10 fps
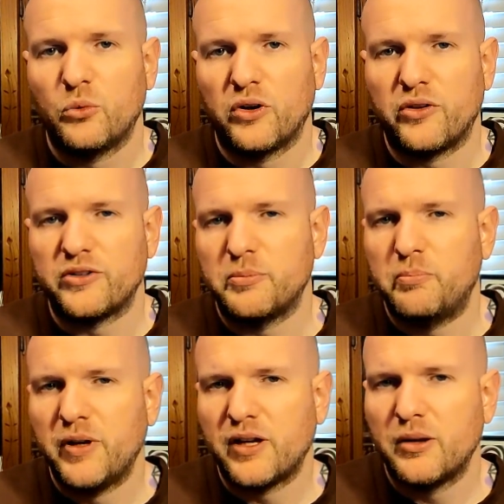whether it's
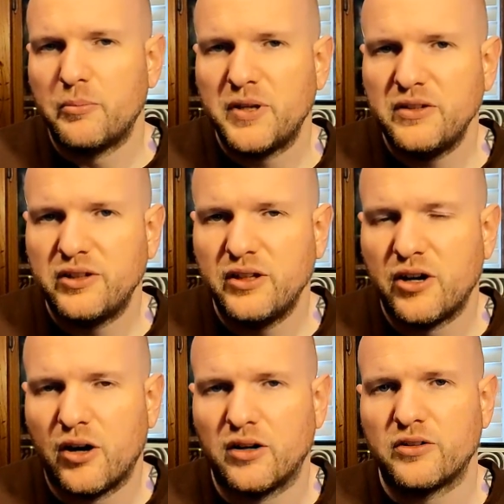big PC
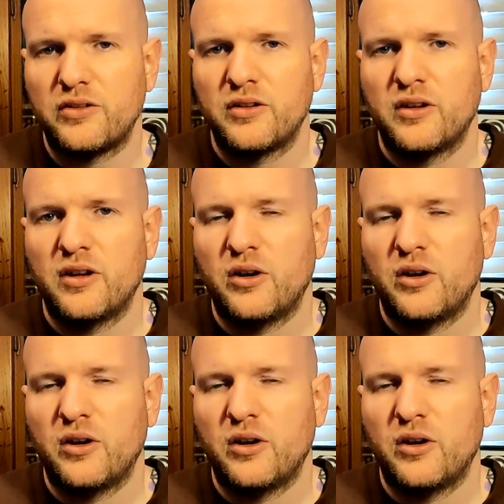cards,